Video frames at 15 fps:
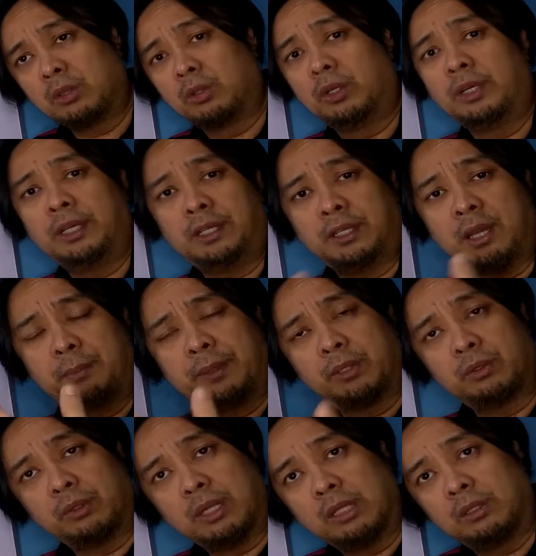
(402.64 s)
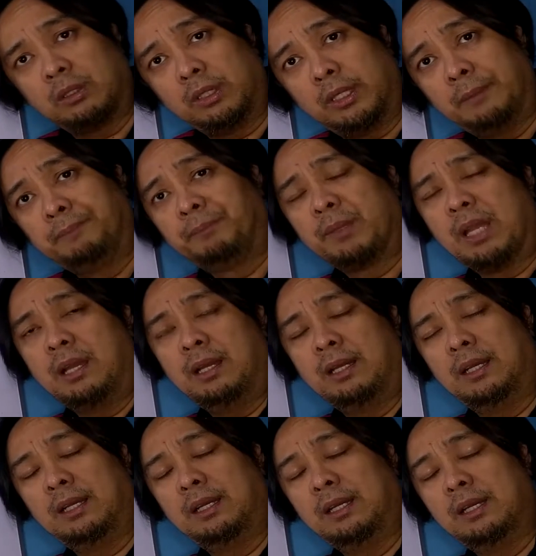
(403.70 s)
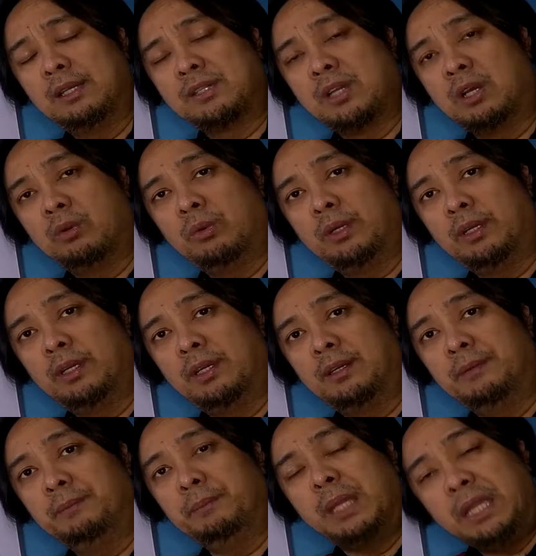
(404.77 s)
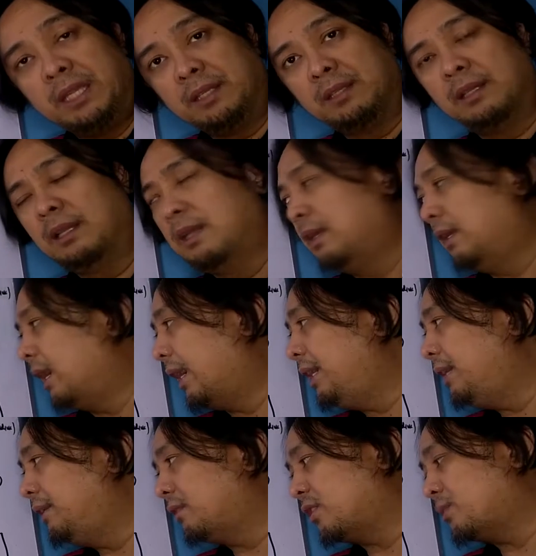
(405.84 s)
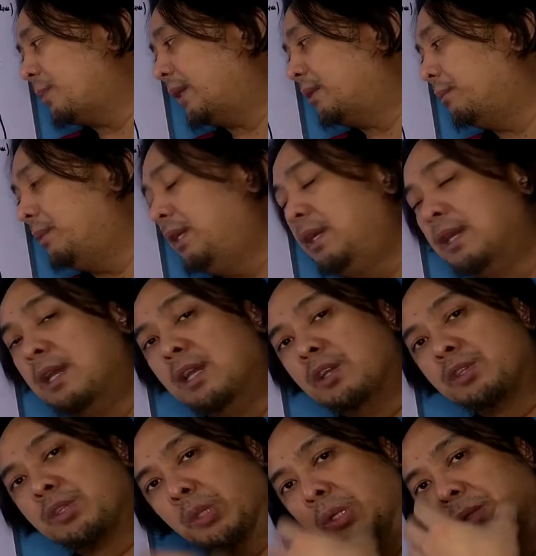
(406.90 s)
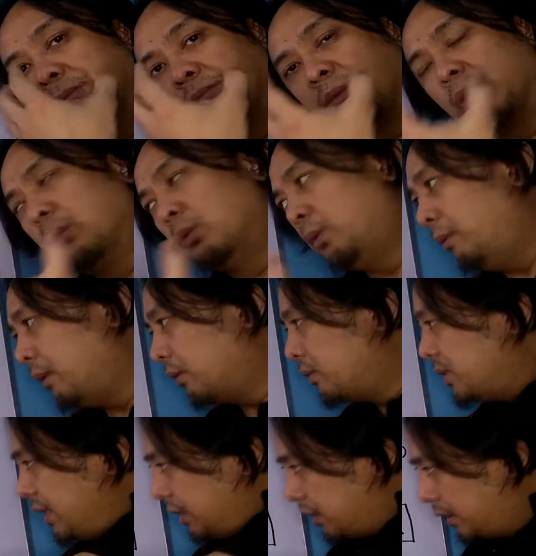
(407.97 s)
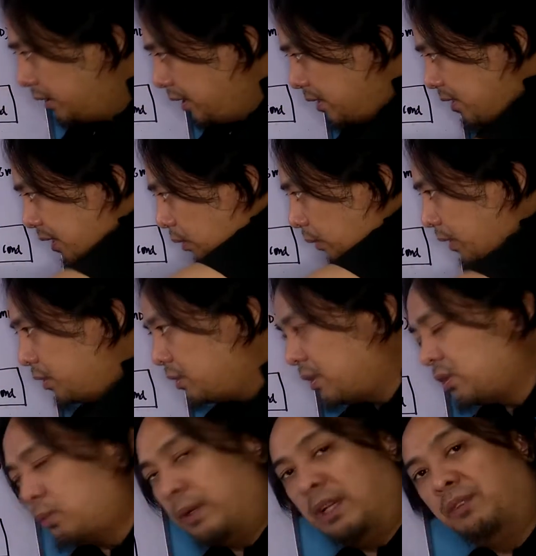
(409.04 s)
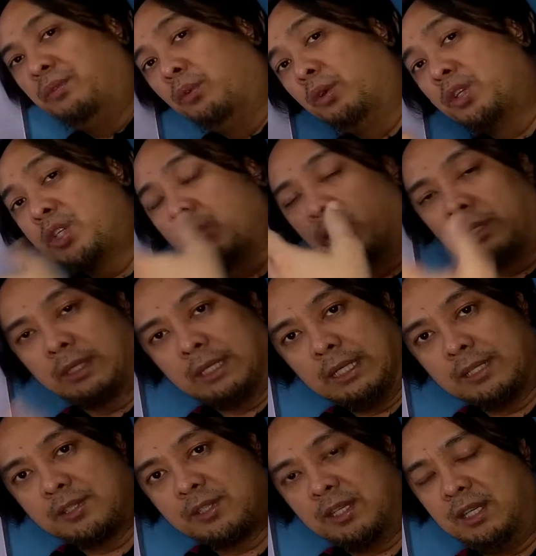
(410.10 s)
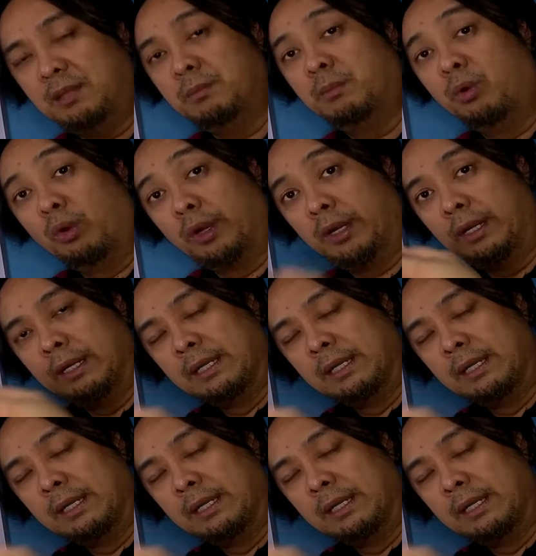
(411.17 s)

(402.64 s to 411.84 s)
and copper conductor as our main line, respectively. So we will consider this equation as well for shortcuts and more